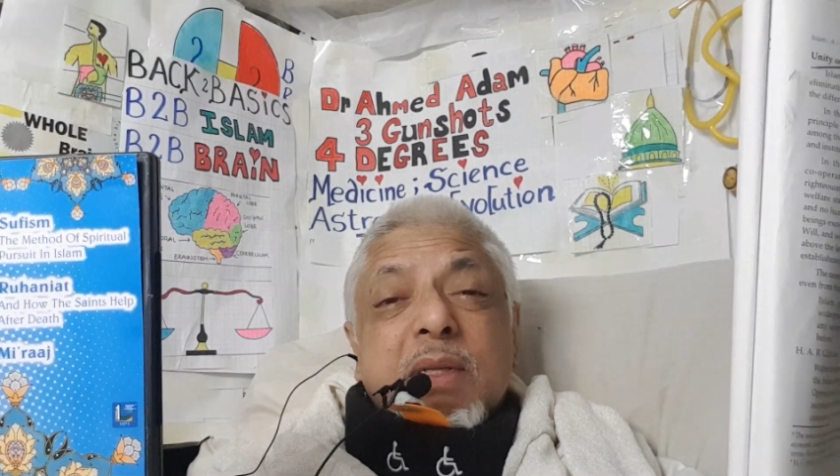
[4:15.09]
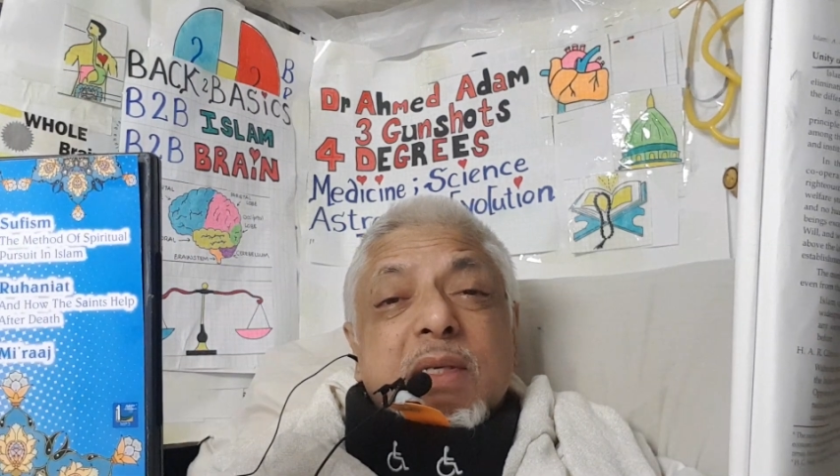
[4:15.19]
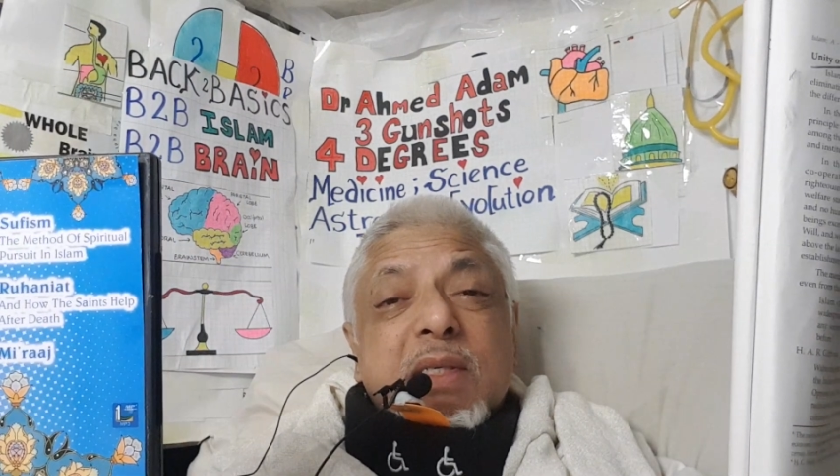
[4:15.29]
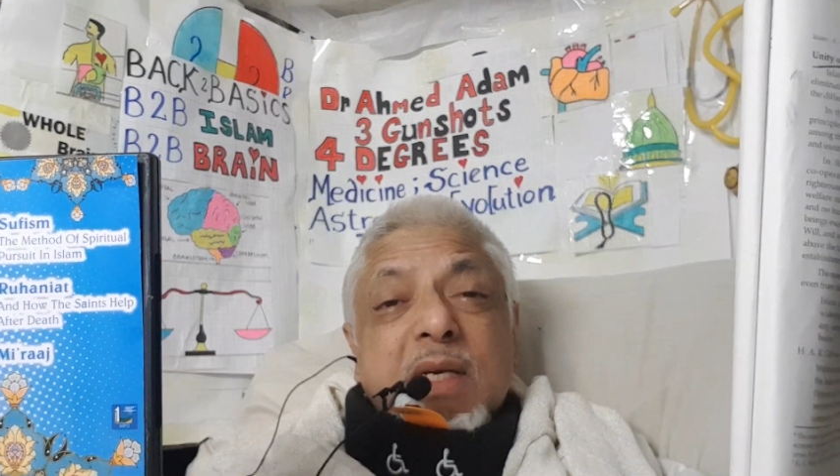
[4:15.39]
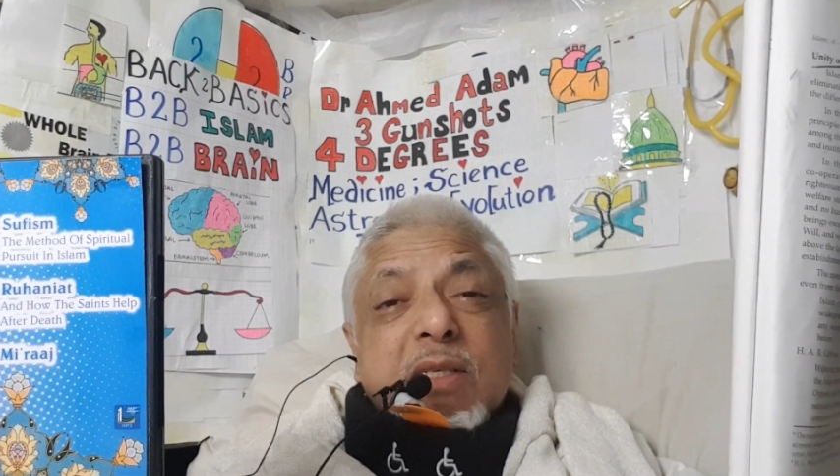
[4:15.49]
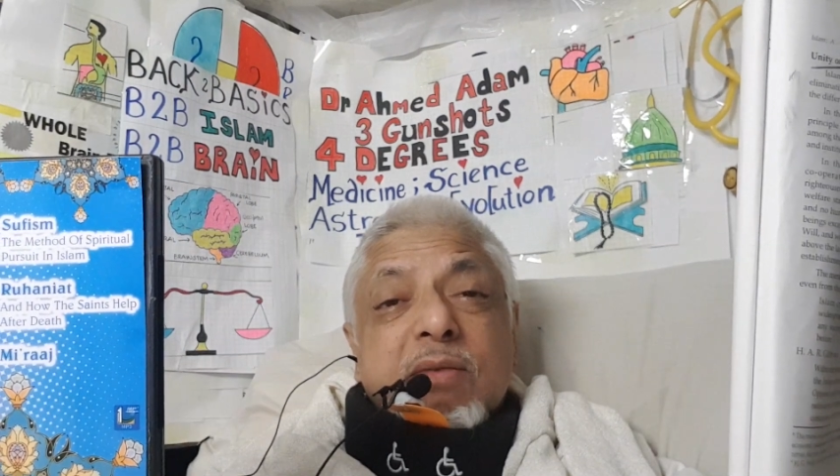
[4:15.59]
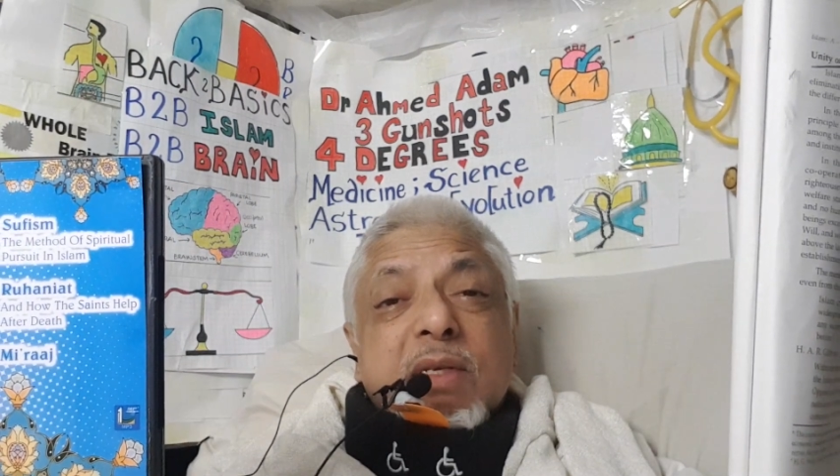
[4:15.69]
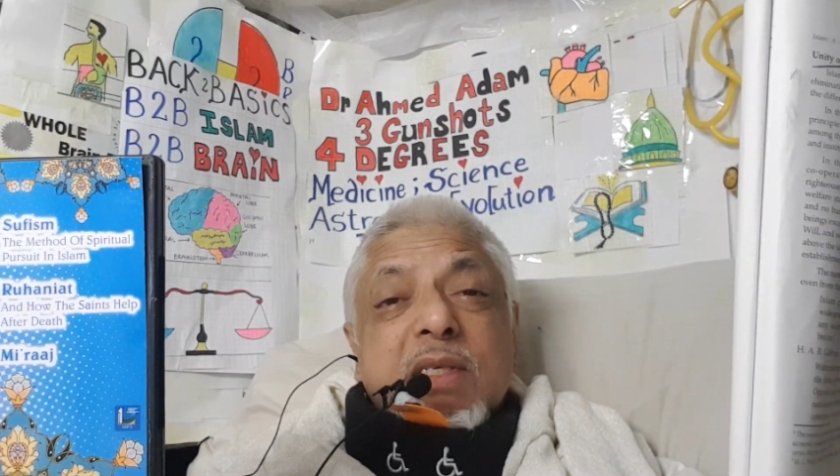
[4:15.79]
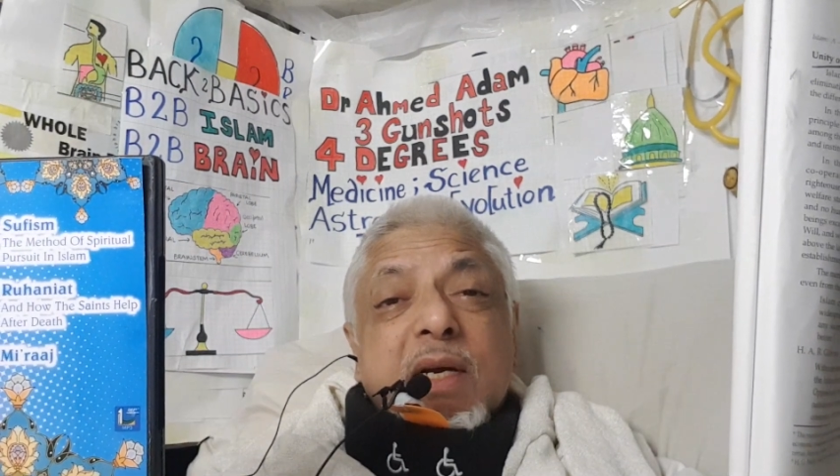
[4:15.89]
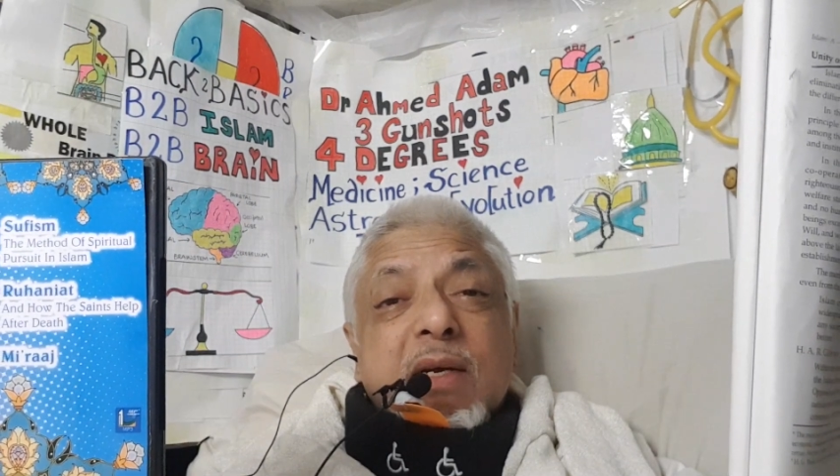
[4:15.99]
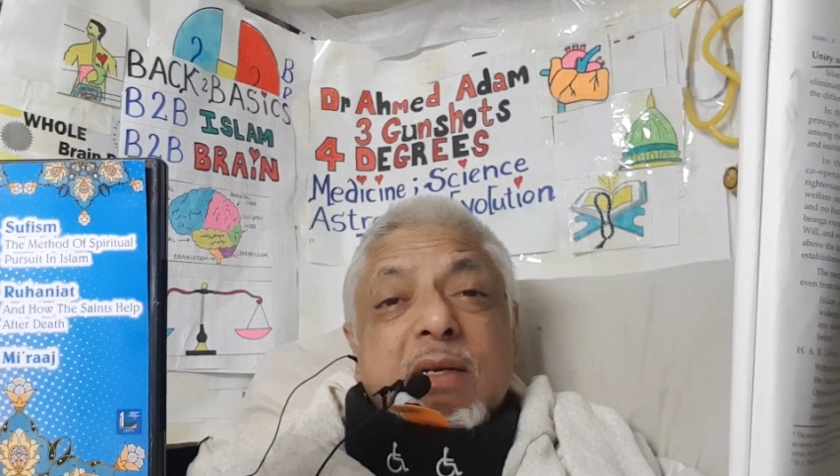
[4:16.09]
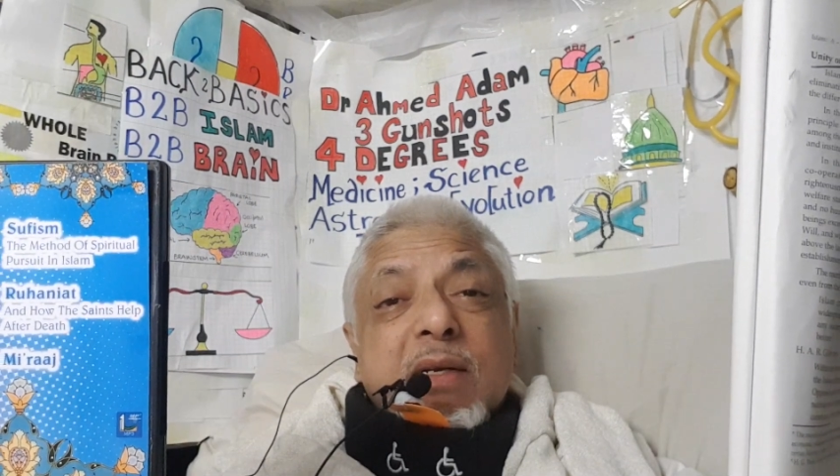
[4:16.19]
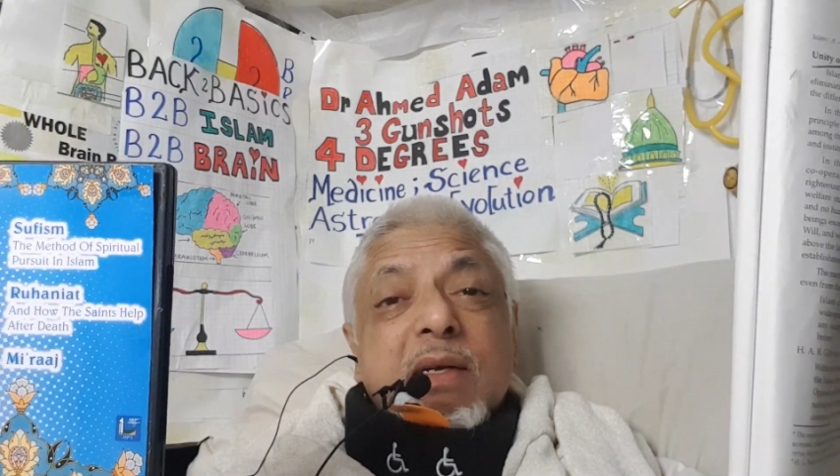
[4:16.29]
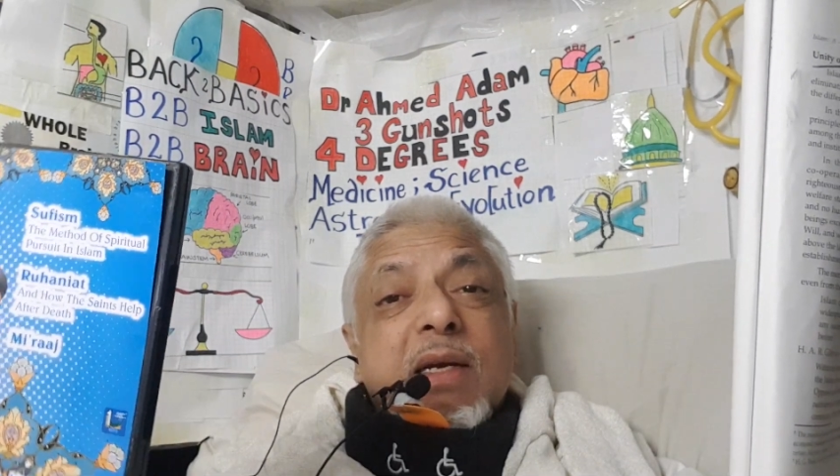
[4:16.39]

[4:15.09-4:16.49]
the sex of the child.